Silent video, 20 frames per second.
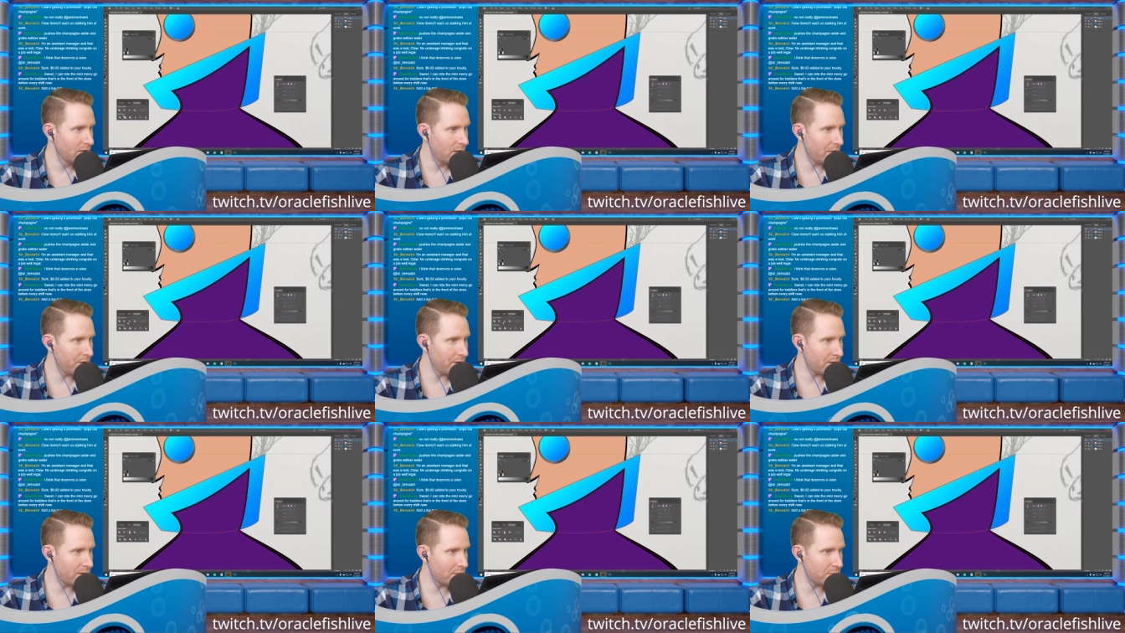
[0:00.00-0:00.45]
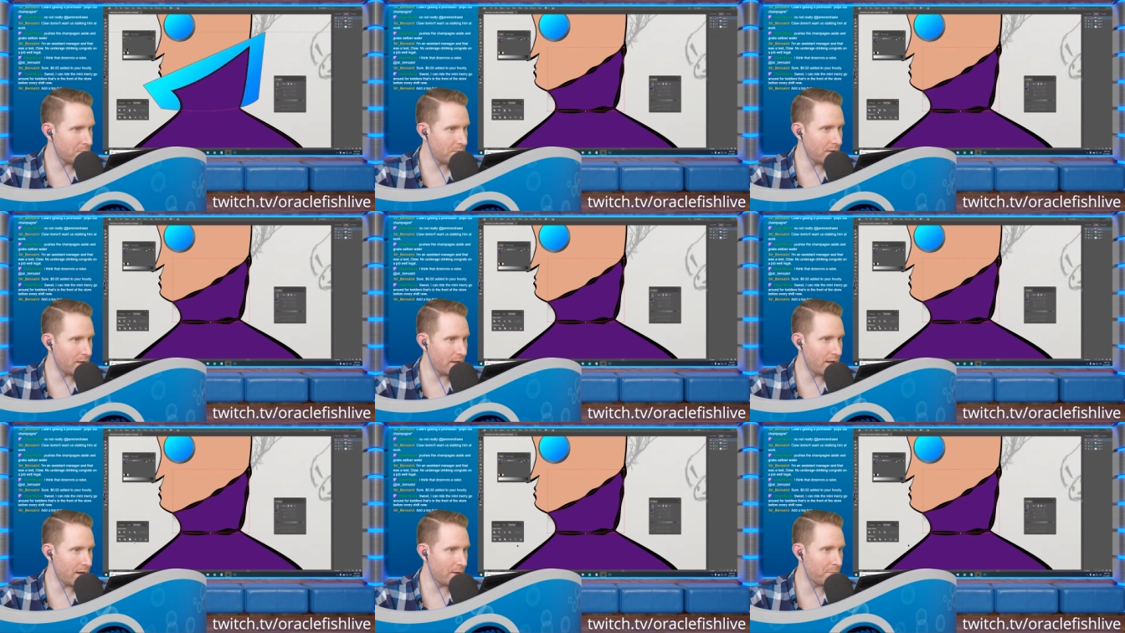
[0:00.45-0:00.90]
It could just be
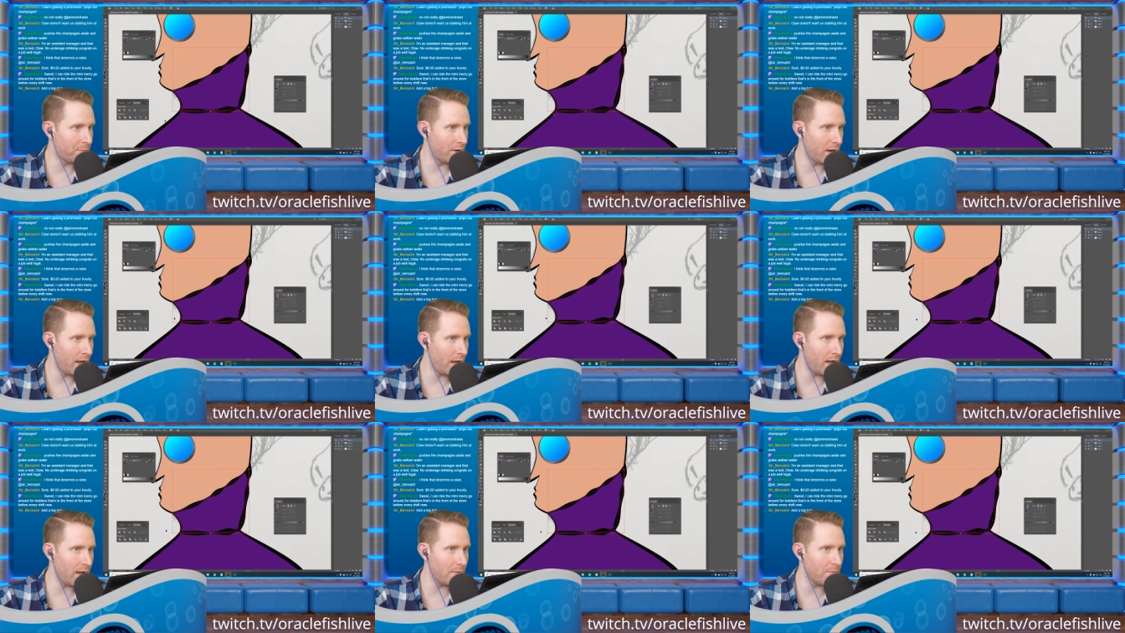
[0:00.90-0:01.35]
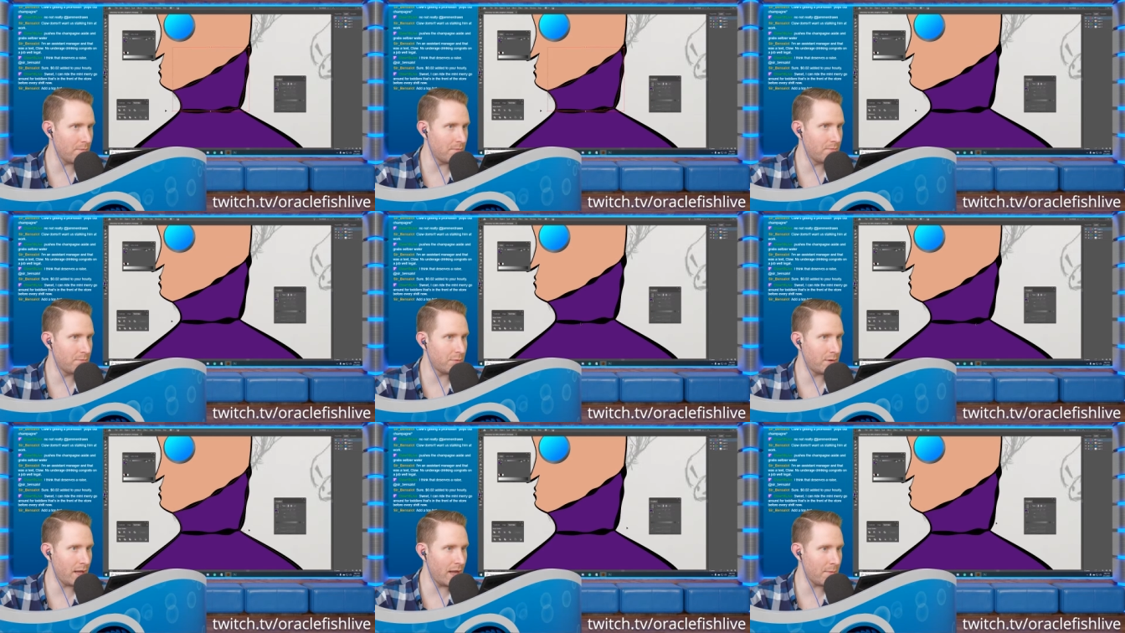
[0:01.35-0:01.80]
like blam,
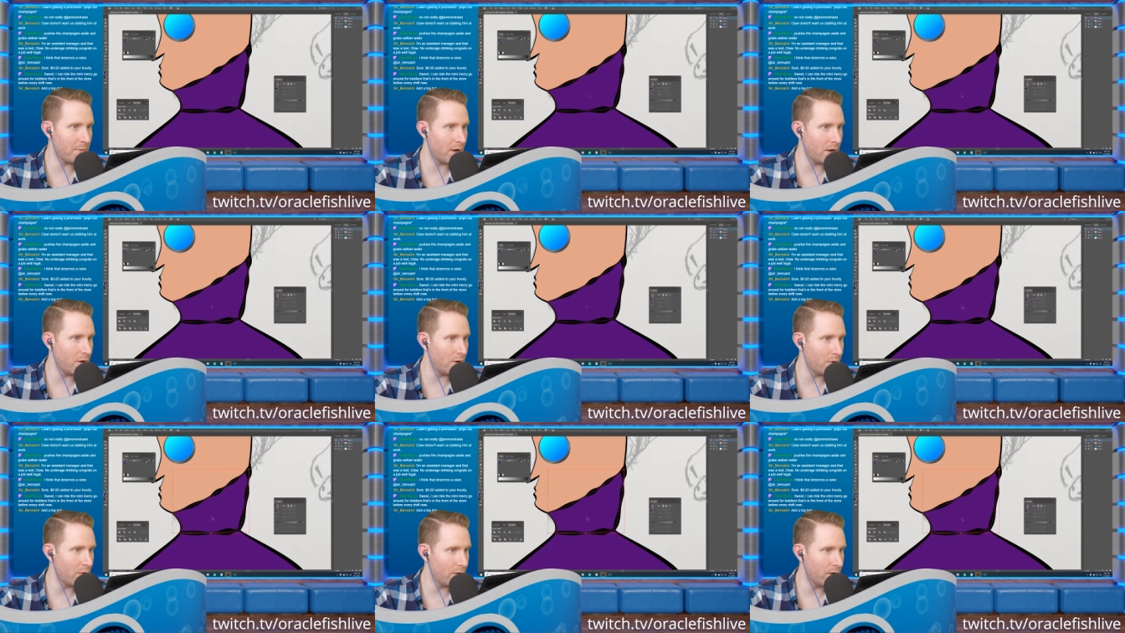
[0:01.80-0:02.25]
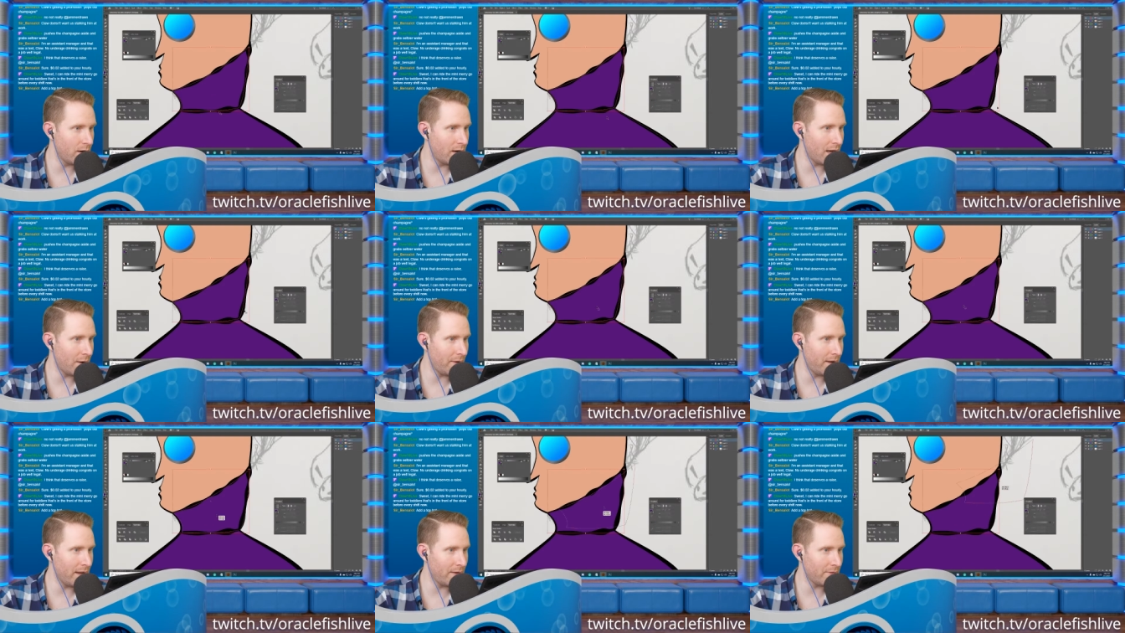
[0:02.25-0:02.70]
blammo. And
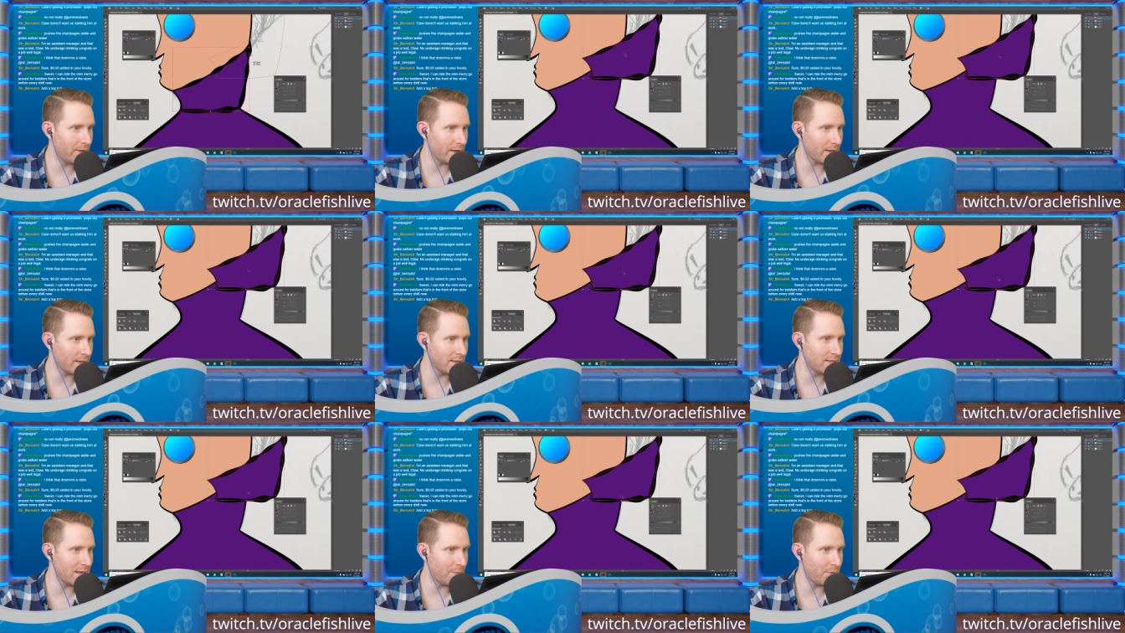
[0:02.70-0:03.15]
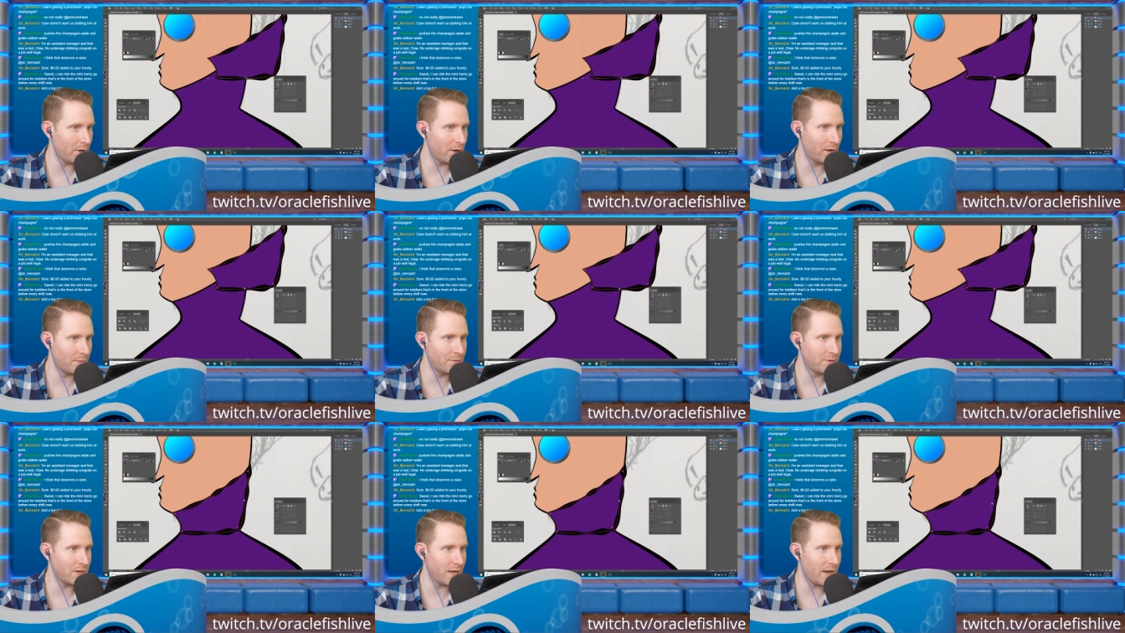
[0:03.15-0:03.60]
now we have like a separate
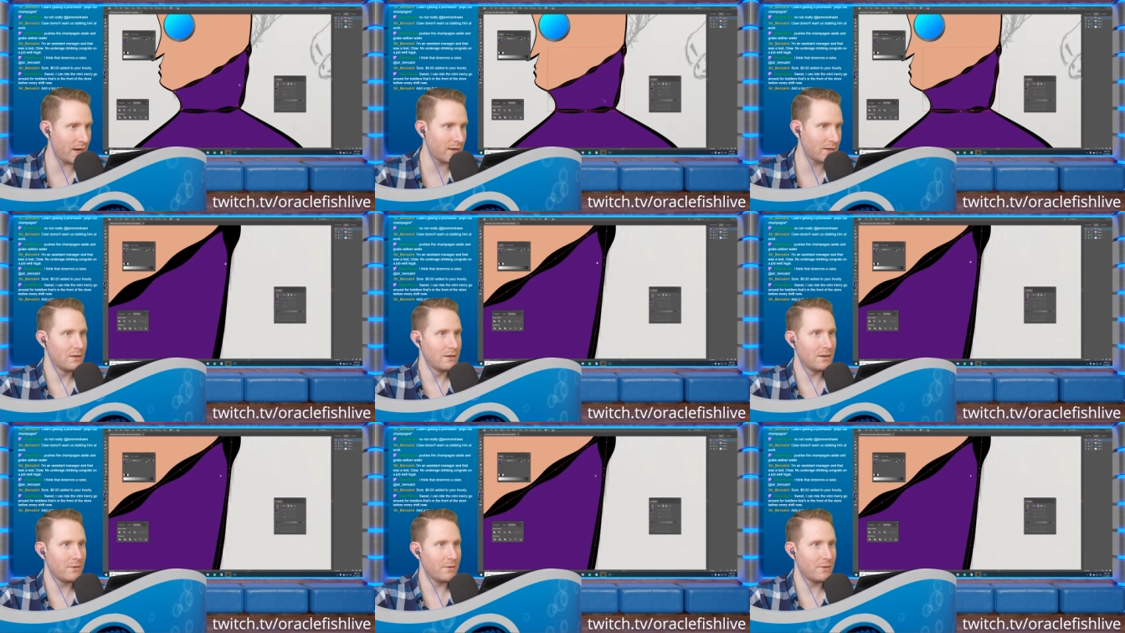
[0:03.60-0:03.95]
object.